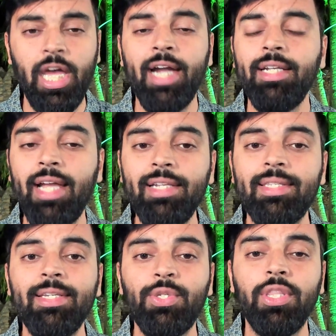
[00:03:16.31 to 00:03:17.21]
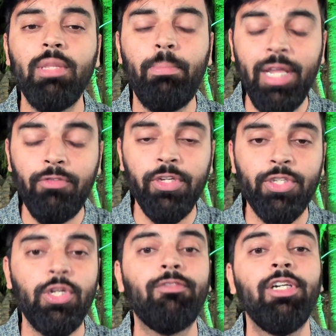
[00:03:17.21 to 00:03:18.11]
and analysis on the benefits
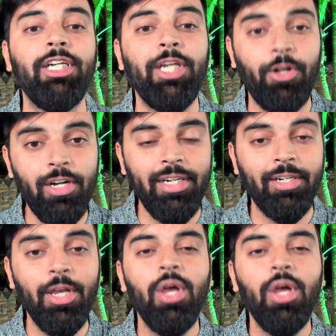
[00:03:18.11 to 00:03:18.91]
of learning Kotlin,